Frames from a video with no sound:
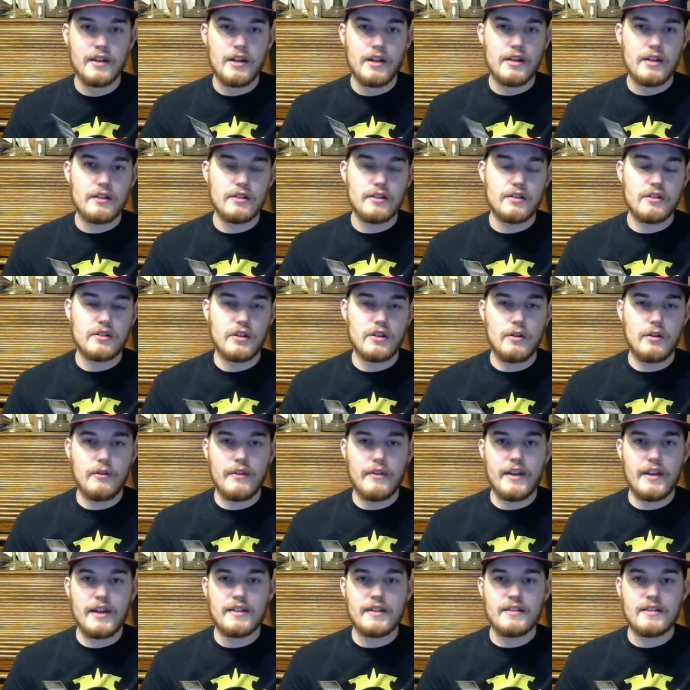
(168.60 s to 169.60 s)
to show
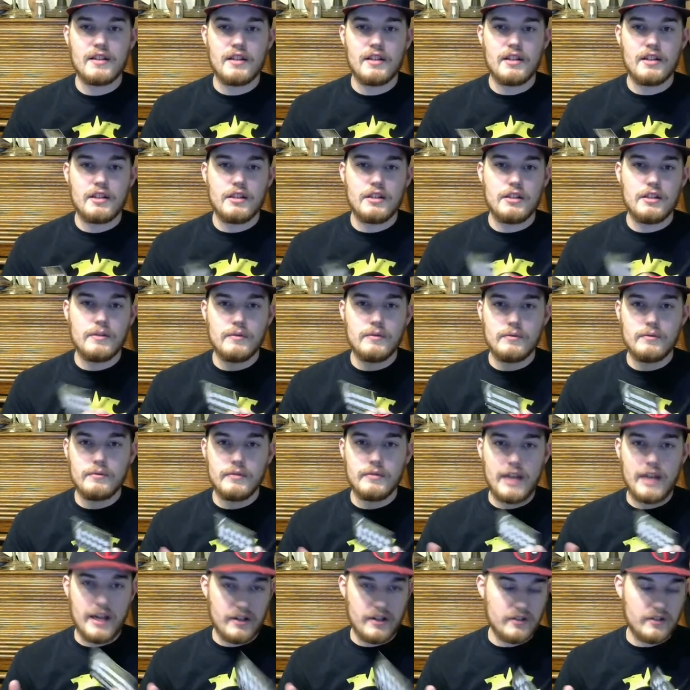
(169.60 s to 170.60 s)
that you
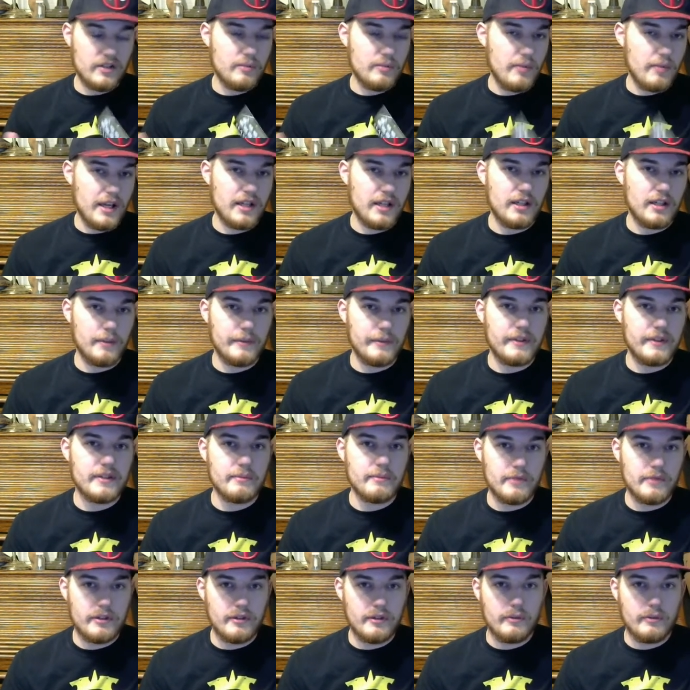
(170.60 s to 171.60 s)
actually painted up this
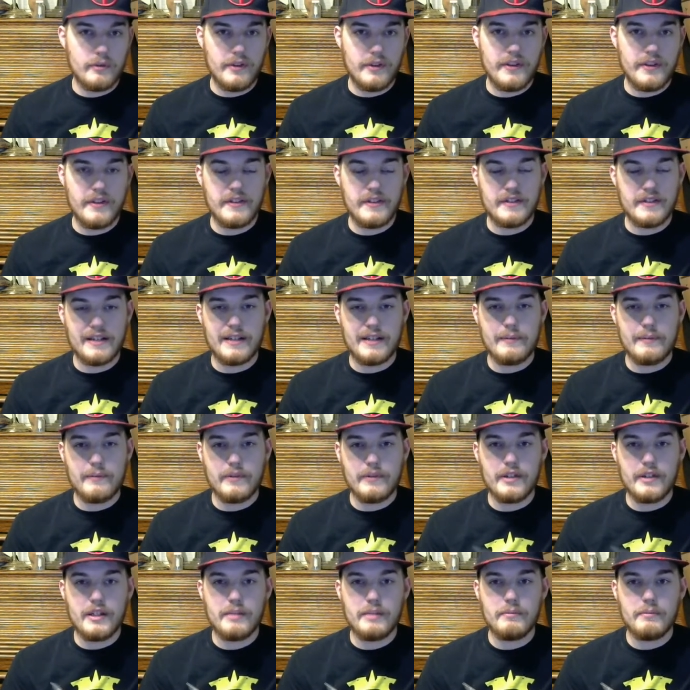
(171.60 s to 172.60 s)
model within the time
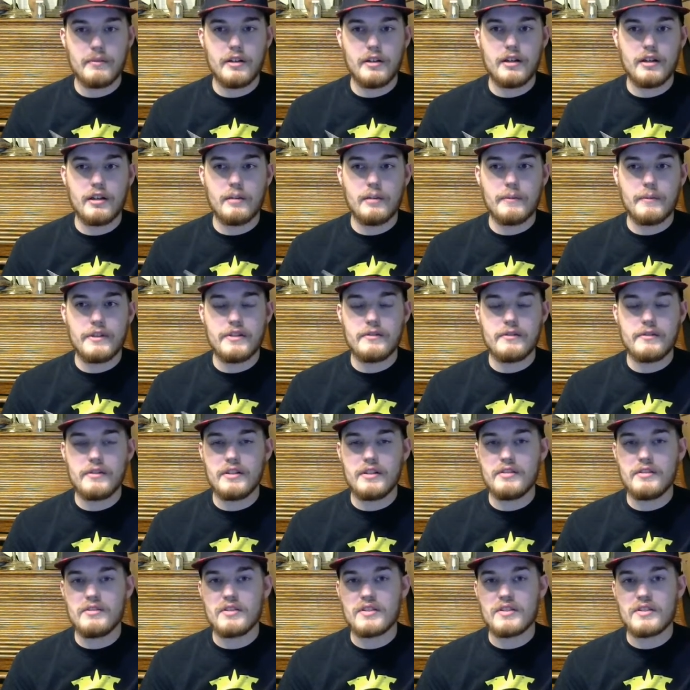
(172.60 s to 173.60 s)
frame, and you
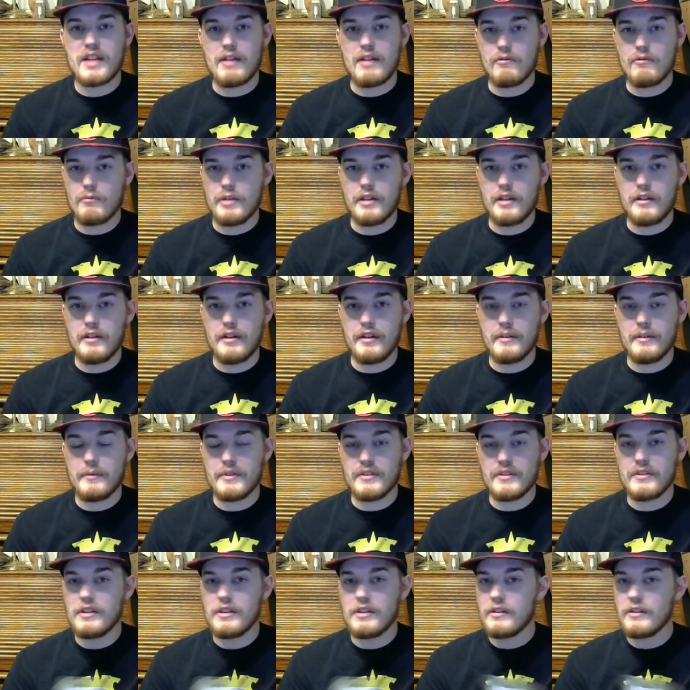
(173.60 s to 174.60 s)
didn't just have a model that
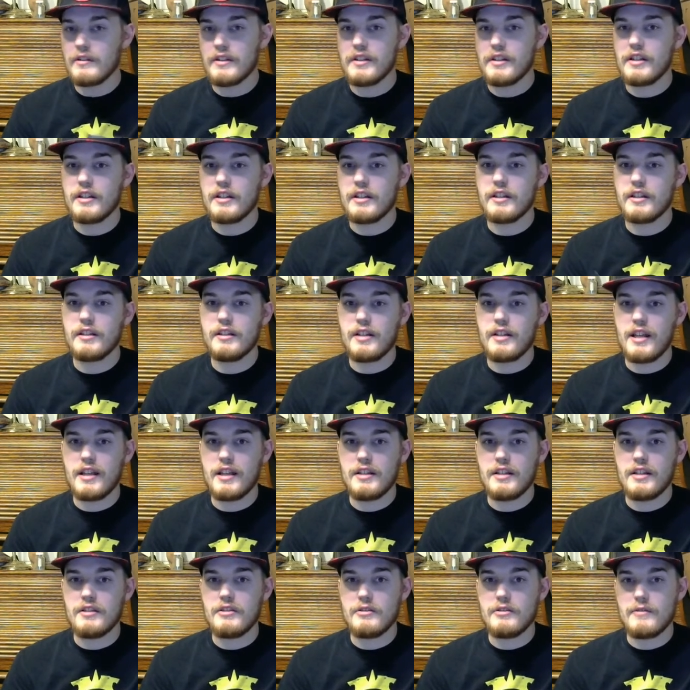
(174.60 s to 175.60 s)
was nearly done
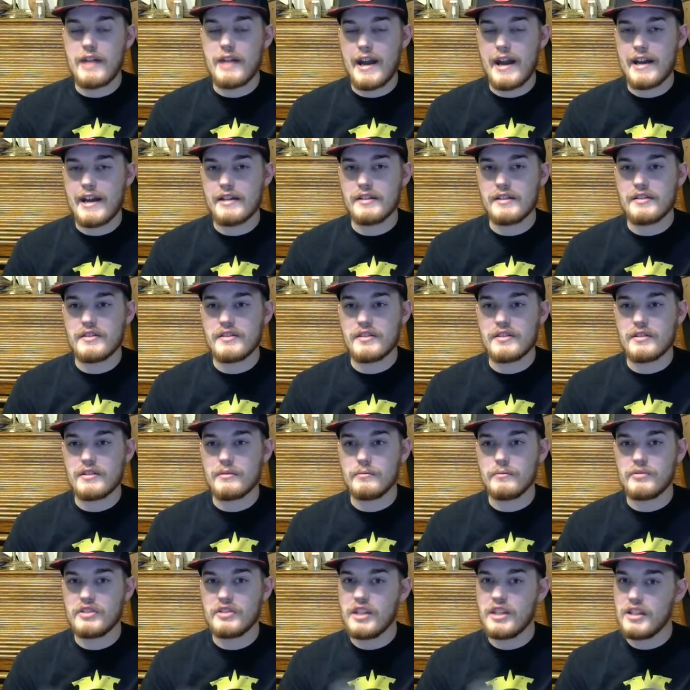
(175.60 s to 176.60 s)
and you added
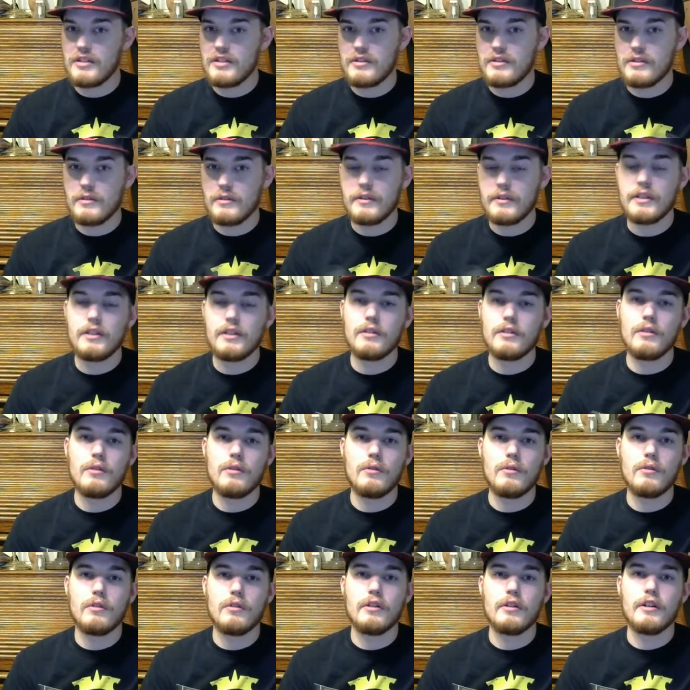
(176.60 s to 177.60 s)
some shade to it
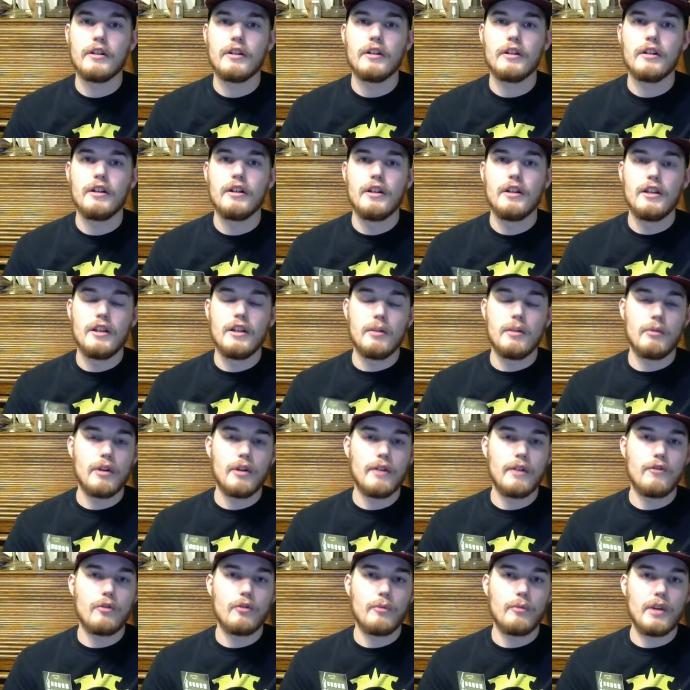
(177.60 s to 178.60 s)
or
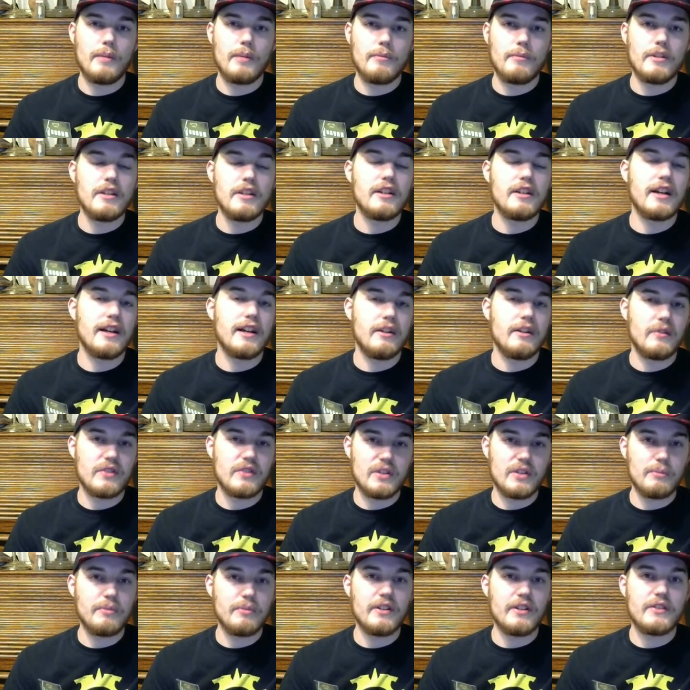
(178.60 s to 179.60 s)
whatever it might be. I know
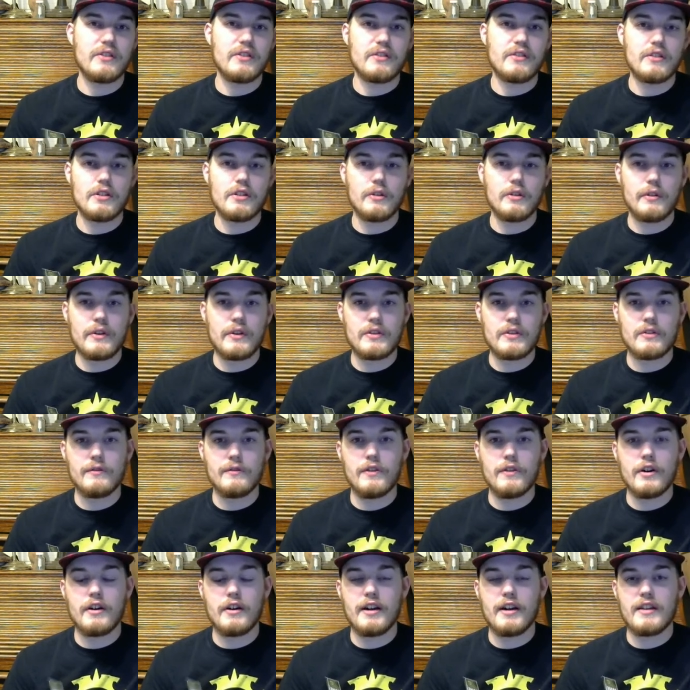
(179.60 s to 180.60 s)
some places are going so
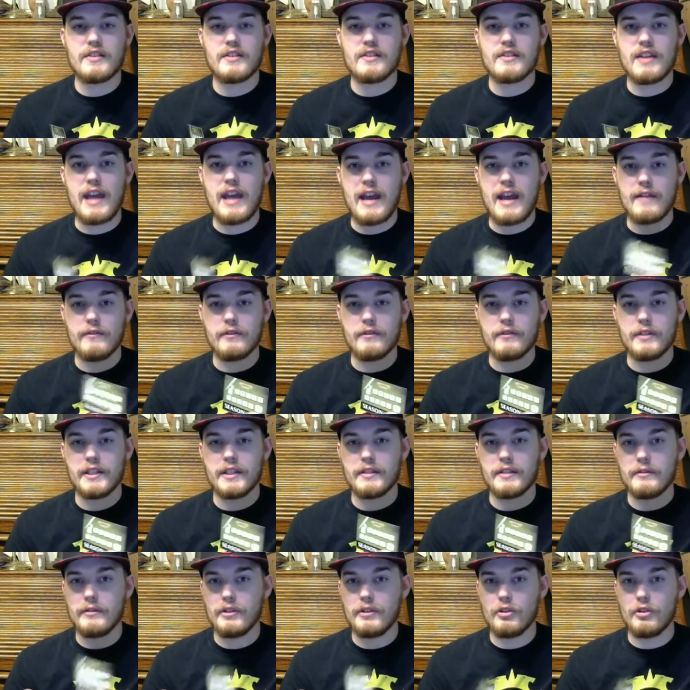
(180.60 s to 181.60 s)
far as to have
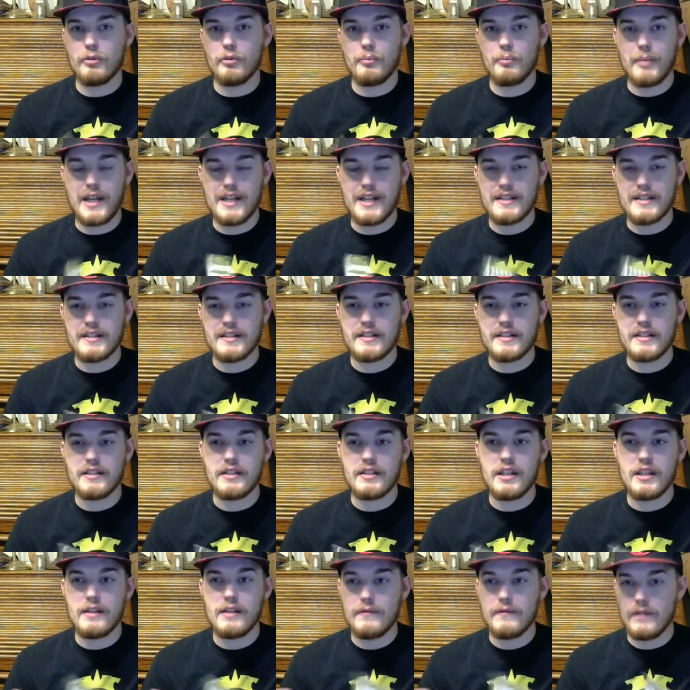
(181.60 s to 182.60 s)
like little painting
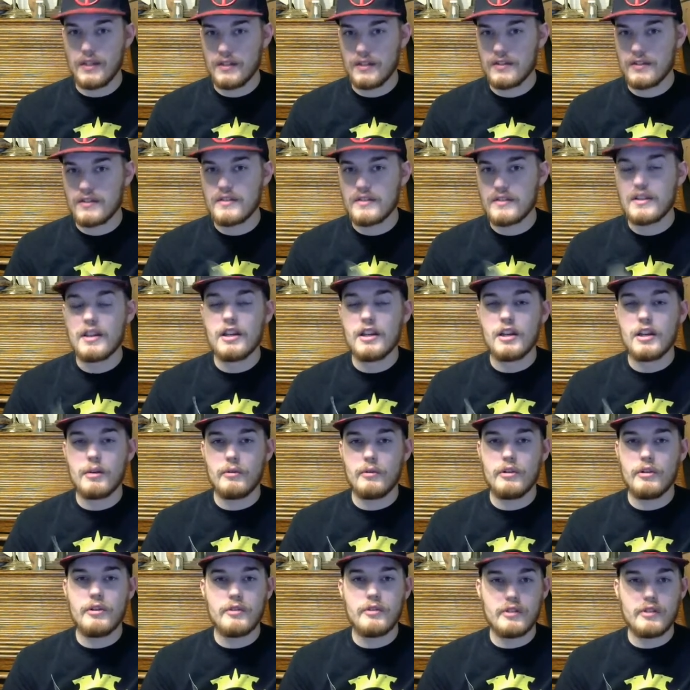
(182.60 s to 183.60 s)
events
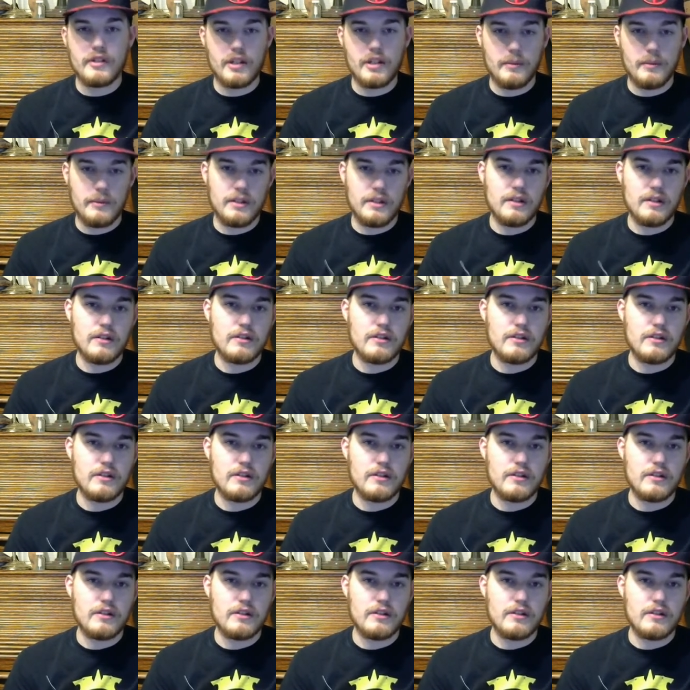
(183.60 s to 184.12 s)
where you can come into the